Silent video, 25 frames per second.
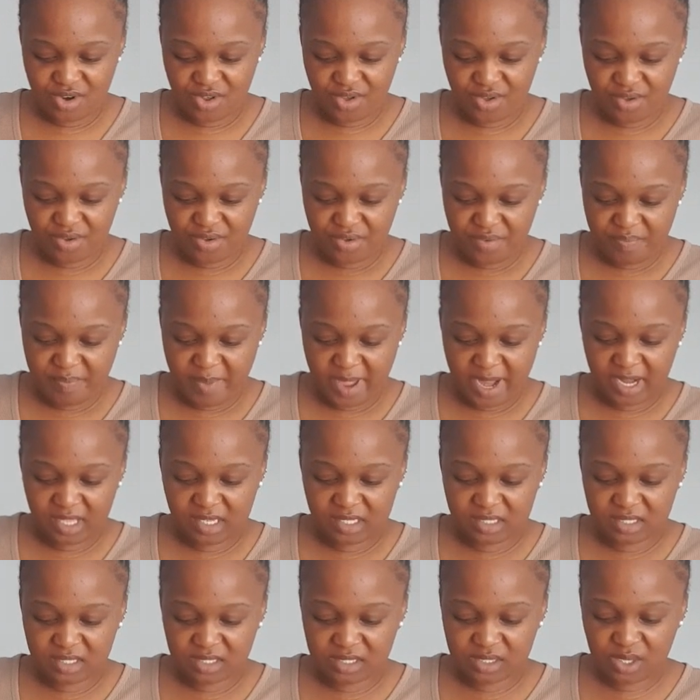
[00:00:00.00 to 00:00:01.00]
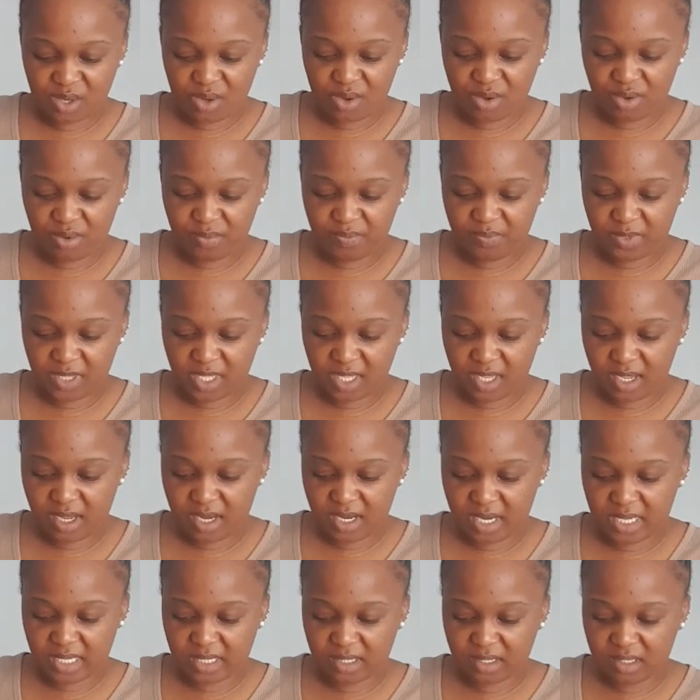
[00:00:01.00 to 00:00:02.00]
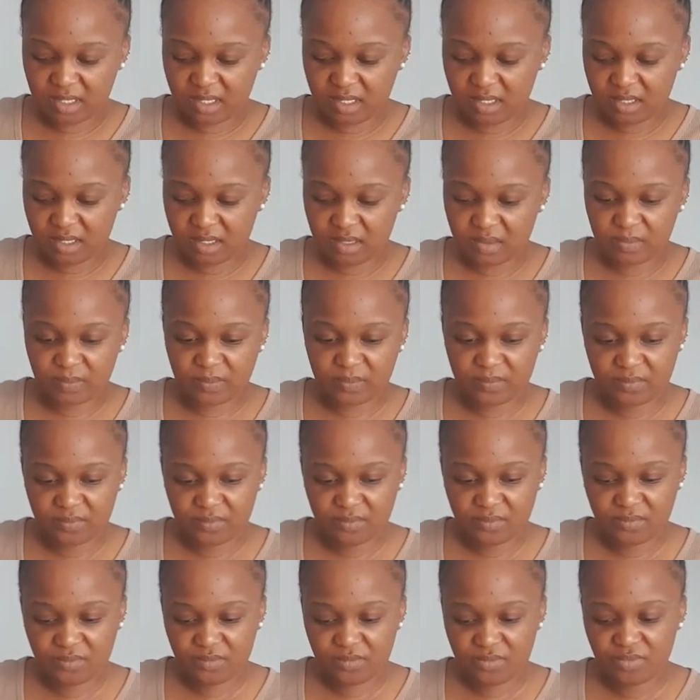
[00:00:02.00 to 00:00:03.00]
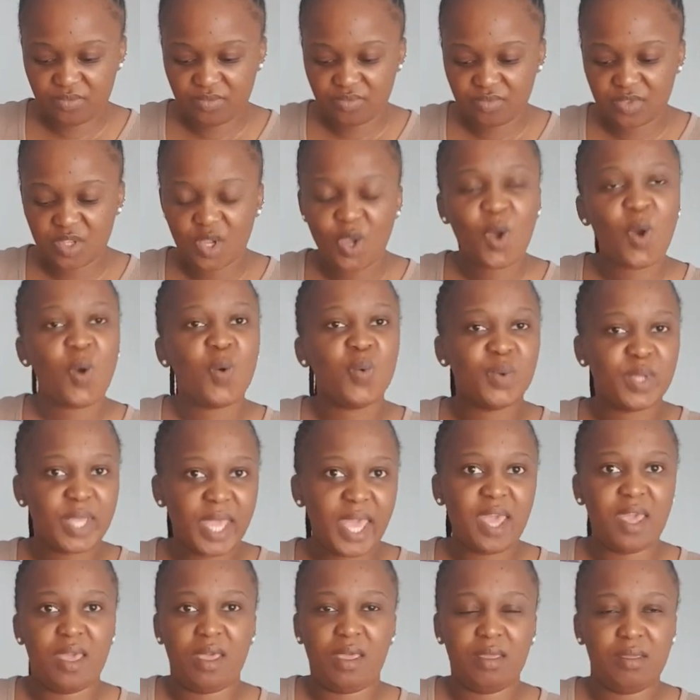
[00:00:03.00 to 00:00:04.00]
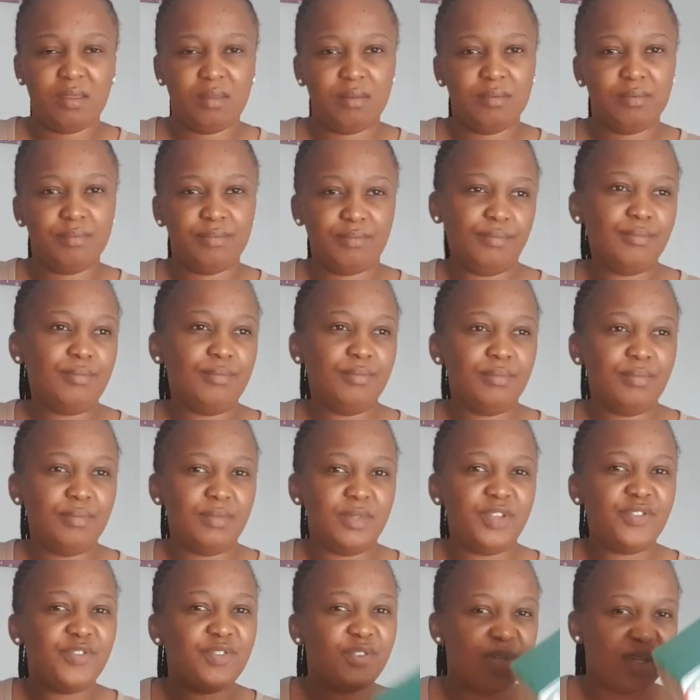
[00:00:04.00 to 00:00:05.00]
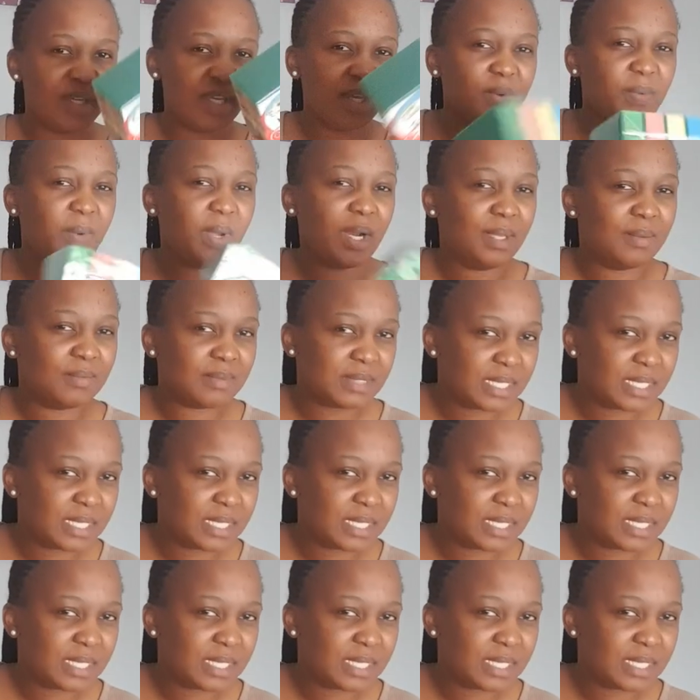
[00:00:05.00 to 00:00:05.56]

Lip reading: know, but I just hope they are like okay, if you get what I'm